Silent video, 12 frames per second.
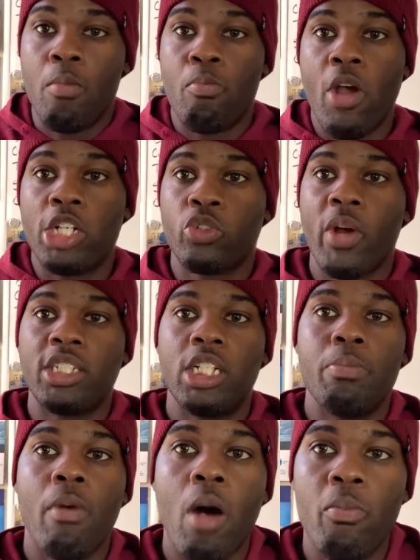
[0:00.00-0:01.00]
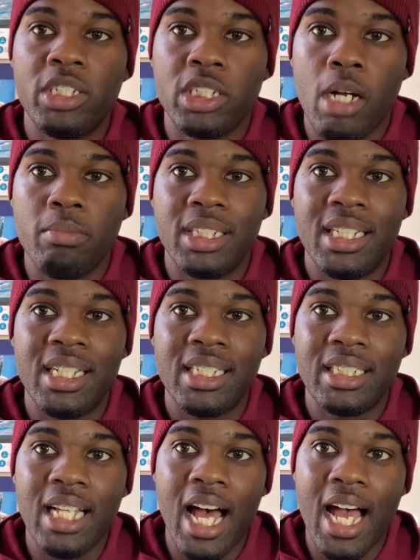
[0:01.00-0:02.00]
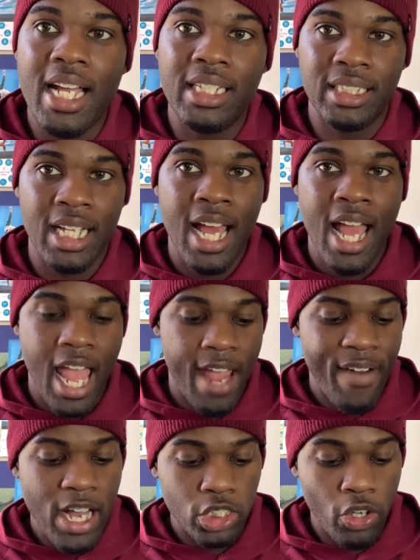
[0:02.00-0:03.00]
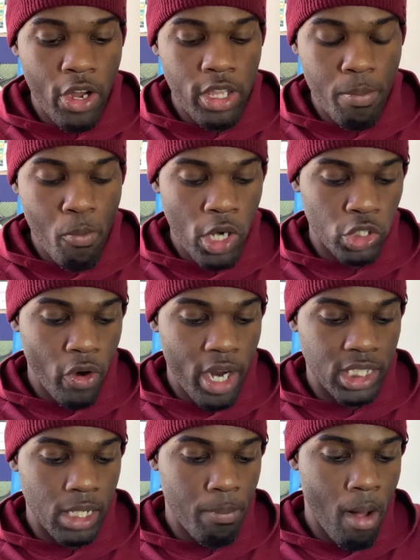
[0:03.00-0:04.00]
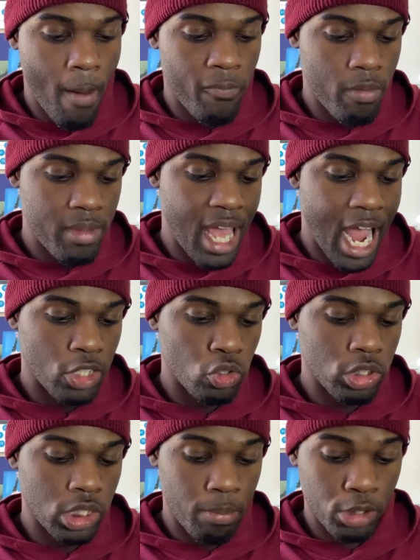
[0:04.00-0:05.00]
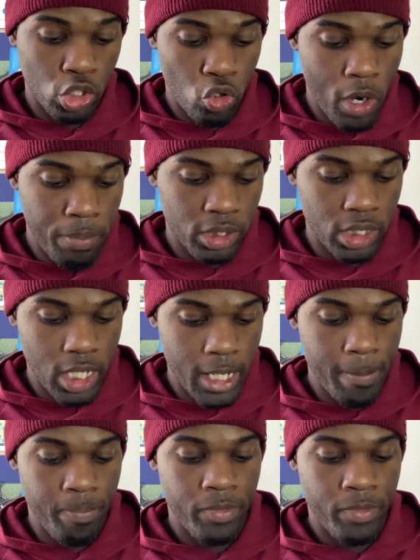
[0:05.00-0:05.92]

moisturizing balm, which comes in this size. If I show you the moisturizing balm from the actual subscription,